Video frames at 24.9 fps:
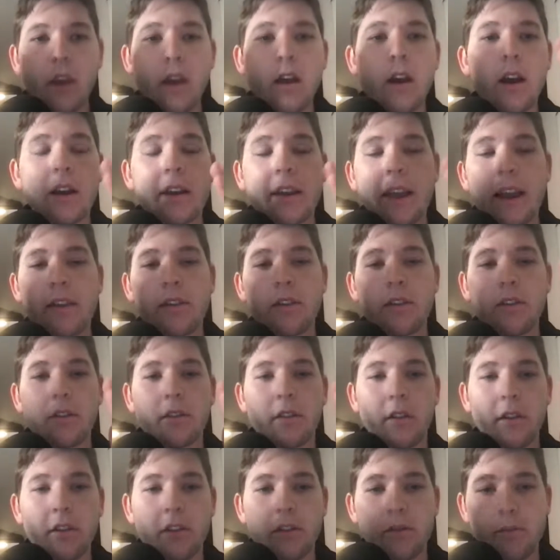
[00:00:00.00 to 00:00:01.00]
against
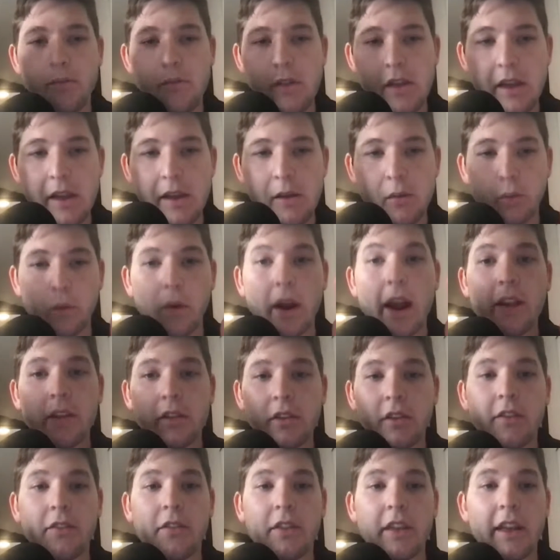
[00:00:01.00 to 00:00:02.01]
the
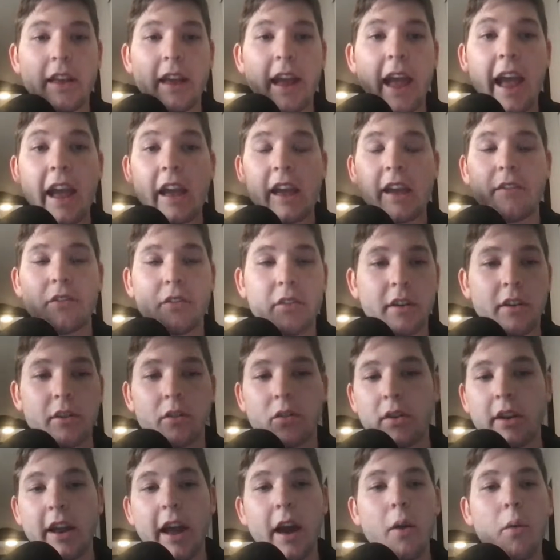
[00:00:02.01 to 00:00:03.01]
rest of the AFC.
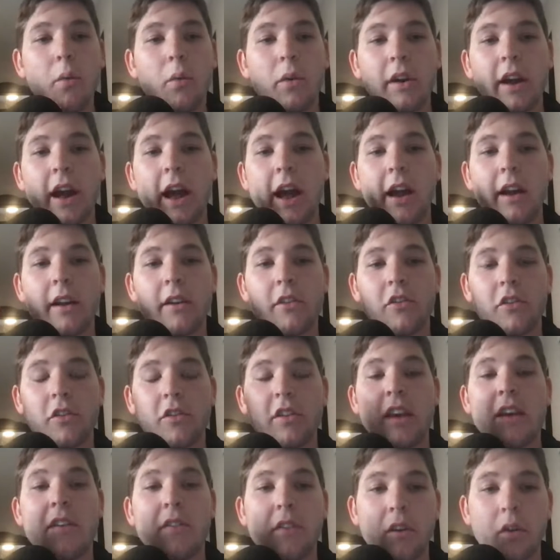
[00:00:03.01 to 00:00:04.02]
So now we're not
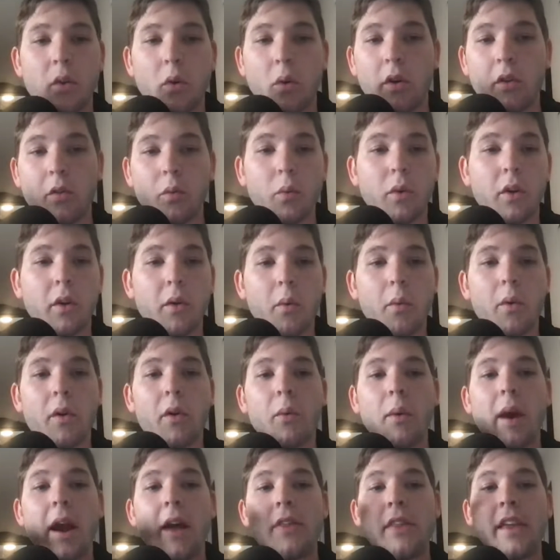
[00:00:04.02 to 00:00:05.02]
just in the North; we're
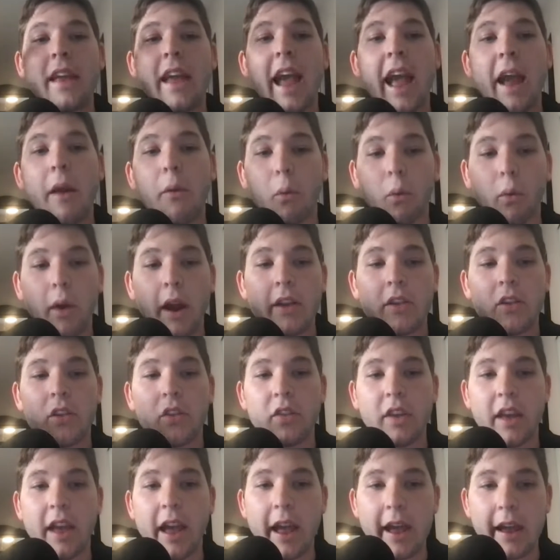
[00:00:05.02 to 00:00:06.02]
around the rest of
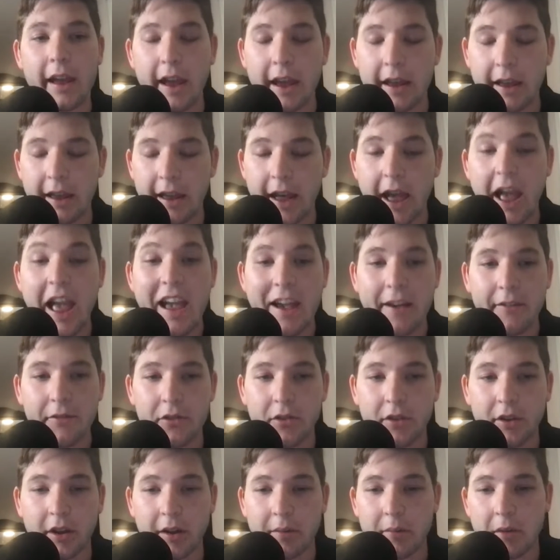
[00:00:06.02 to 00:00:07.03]
the
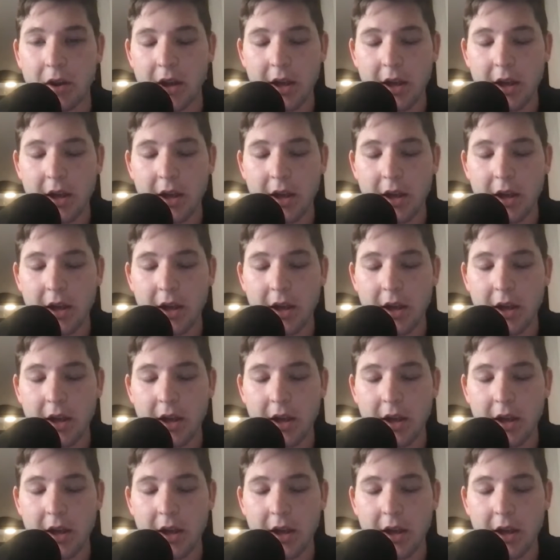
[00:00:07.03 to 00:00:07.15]
AFC.